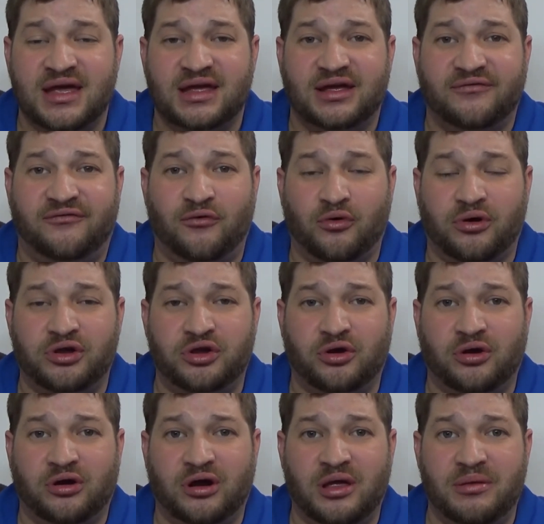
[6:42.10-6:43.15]
For
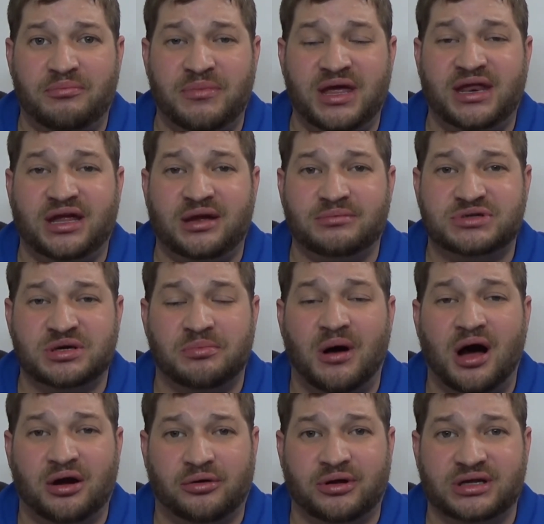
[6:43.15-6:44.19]
your medium to
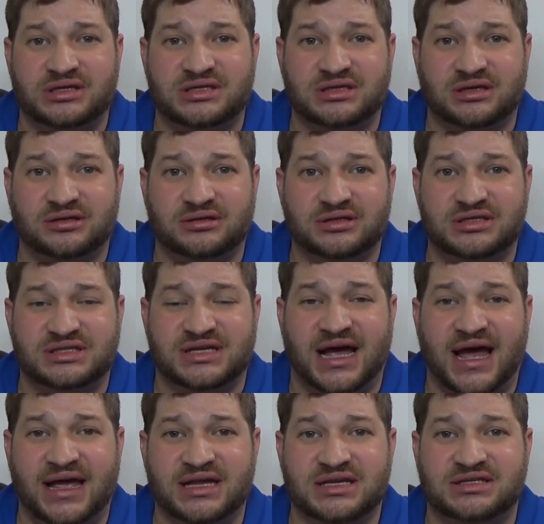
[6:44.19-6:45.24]
moderate
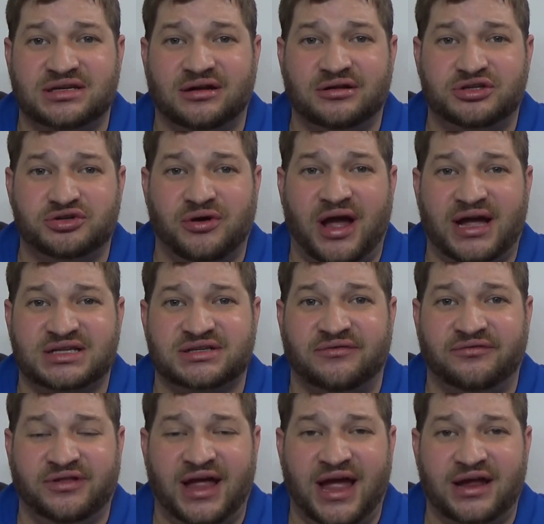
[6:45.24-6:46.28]
sized tracts
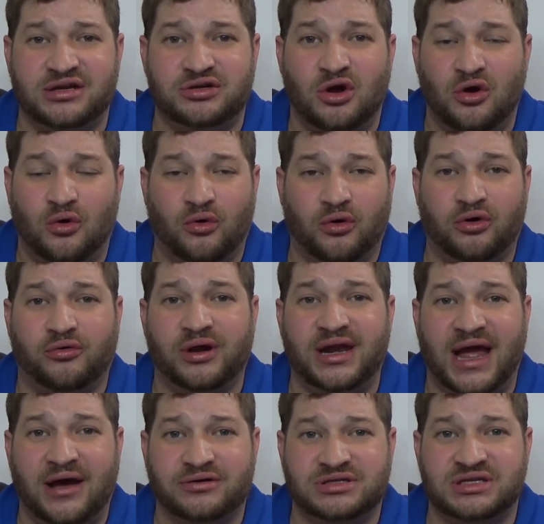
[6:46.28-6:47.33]
of land or
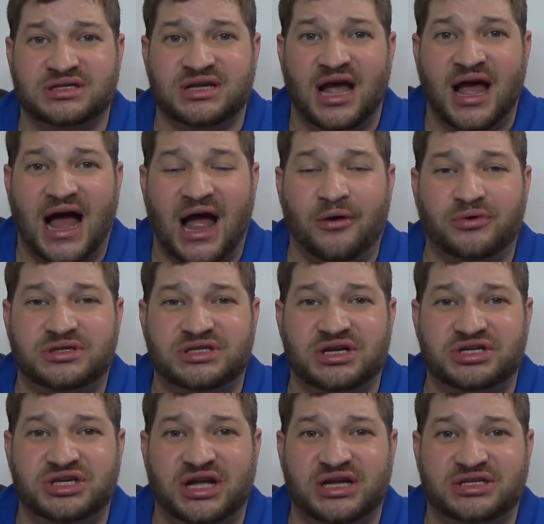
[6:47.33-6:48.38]
greenhouses, I would
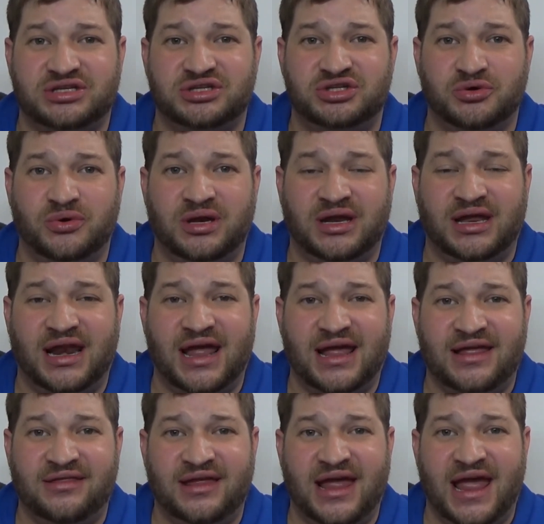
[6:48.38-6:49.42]
suggest doing it
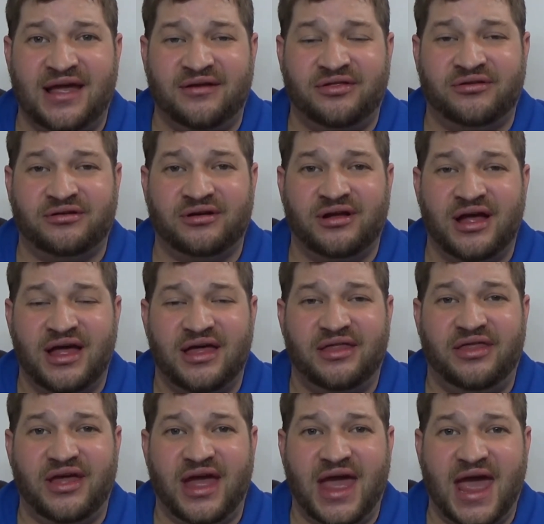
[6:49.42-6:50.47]
in either
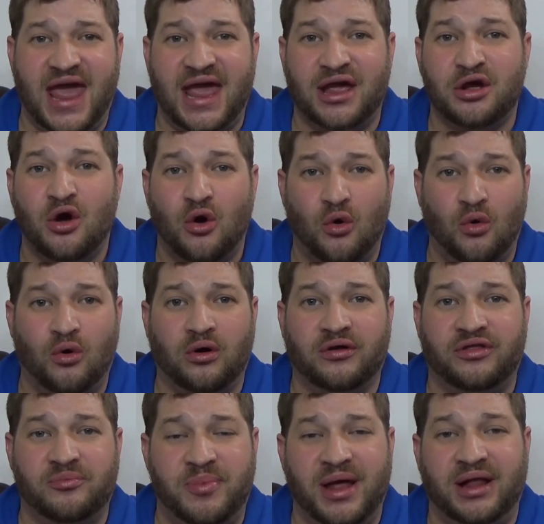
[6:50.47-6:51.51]
the hay or
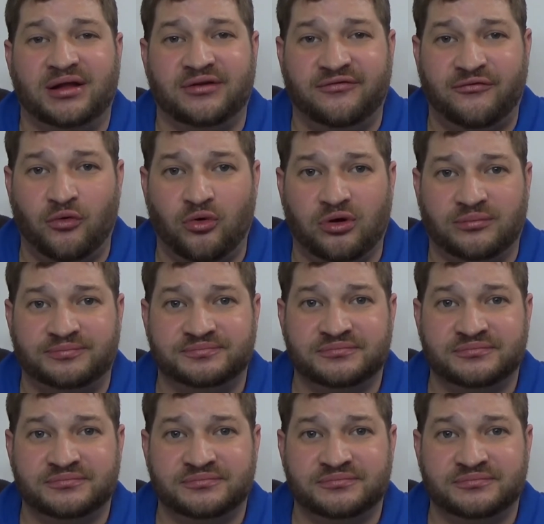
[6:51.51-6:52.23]
the pellet form.